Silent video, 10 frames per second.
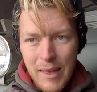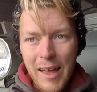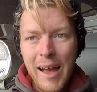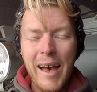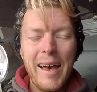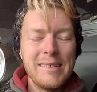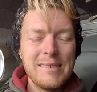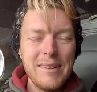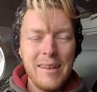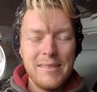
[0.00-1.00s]

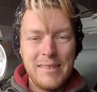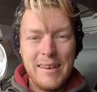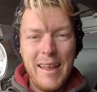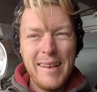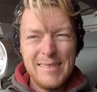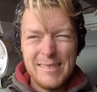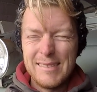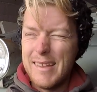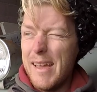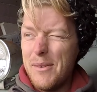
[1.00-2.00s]
And the next
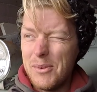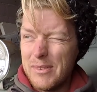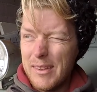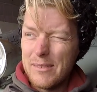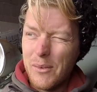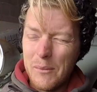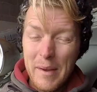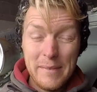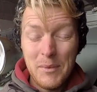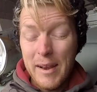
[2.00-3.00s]
day, was it? Well,
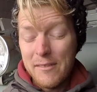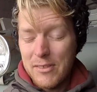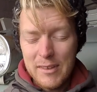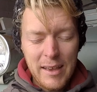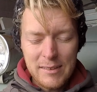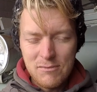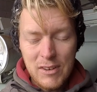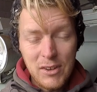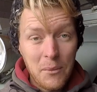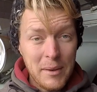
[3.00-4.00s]
whenever the next
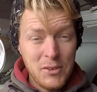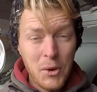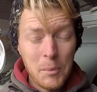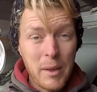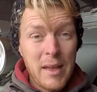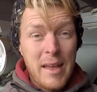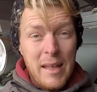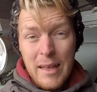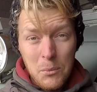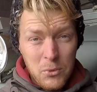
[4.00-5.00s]
video went up,
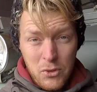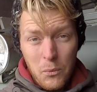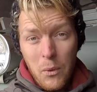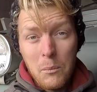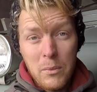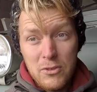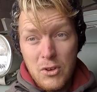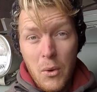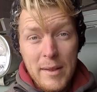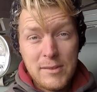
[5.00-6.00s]
it was the one with
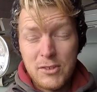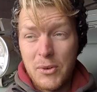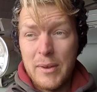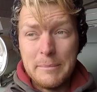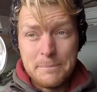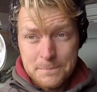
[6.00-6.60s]
no end screen.